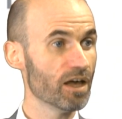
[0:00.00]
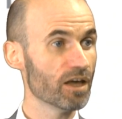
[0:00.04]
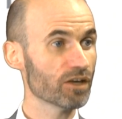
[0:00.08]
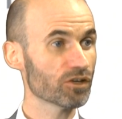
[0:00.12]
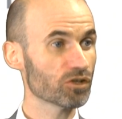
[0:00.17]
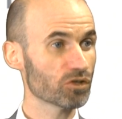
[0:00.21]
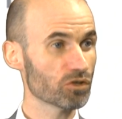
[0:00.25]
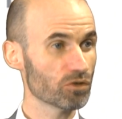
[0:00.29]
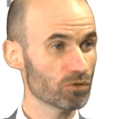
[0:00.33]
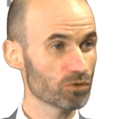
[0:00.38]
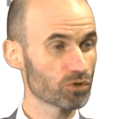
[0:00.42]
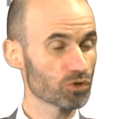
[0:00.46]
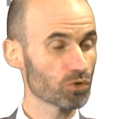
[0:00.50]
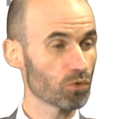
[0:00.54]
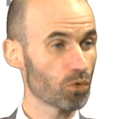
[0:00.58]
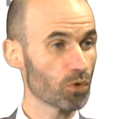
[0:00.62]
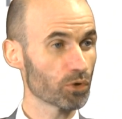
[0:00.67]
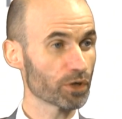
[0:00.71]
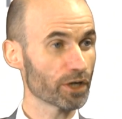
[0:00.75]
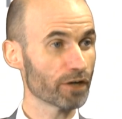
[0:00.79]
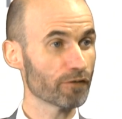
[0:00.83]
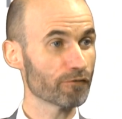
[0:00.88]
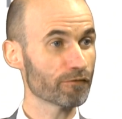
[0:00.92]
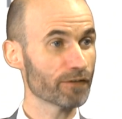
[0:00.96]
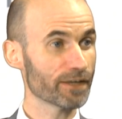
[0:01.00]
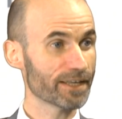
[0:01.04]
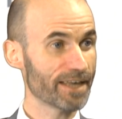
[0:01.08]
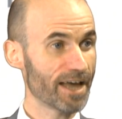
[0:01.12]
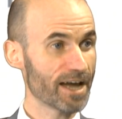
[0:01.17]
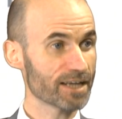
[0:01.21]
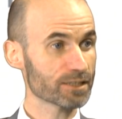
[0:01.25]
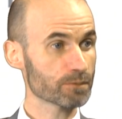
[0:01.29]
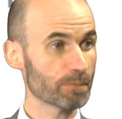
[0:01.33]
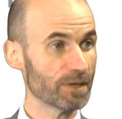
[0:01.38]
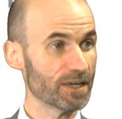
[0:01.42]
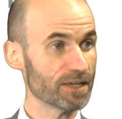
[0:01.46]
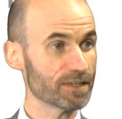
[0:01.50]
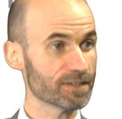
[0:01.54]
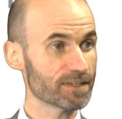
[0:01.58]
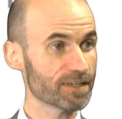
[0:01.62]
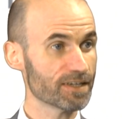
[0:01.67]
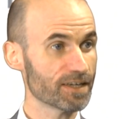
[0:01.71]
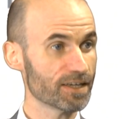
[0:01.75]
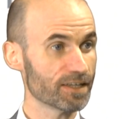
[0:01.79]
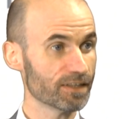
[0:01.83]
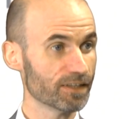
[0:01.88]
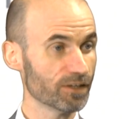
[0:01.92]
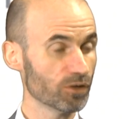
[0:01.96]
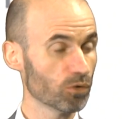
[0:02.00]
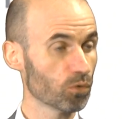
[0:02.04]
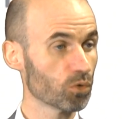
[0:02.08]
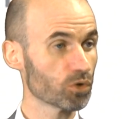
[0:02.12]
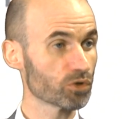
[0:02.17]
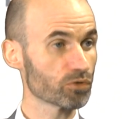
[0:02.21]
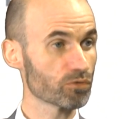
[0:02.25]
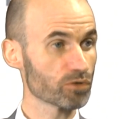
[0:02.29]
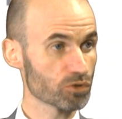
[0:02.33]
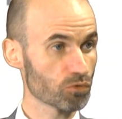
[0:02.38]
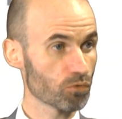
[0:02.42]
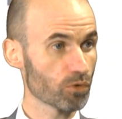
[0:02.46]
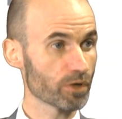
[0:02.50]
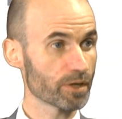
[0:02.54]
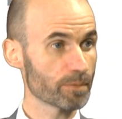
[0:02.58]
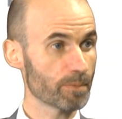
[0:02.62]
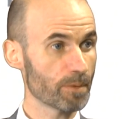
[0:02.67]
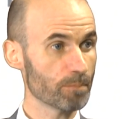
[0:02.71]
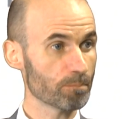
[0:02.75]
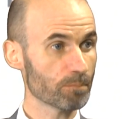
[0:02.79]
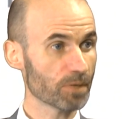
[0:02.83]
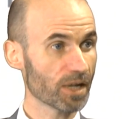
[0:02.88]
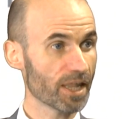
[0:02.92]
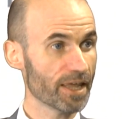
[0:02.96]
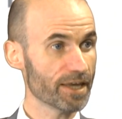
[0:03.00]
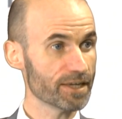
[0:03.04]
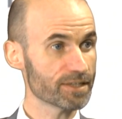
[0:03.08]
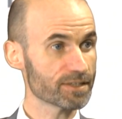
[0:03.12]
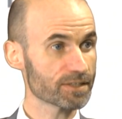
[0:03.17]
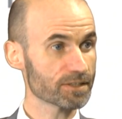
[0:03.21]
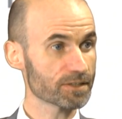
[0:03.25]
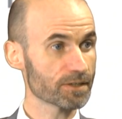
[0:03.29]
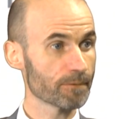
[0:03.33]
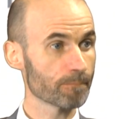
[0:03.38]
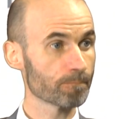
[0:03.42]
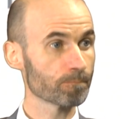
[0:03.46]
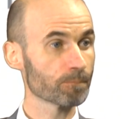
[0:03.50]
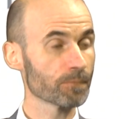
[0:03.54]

Huge order for GasPT. The order has already been placed,